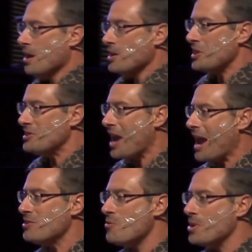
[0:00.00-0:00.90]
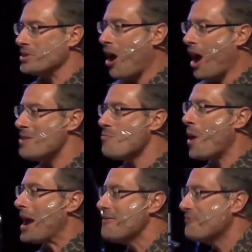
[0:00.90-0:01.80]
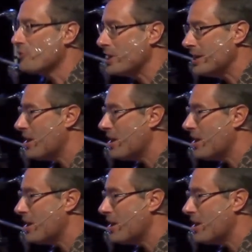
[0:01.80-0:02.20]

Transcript: See, Daniel was unwavering and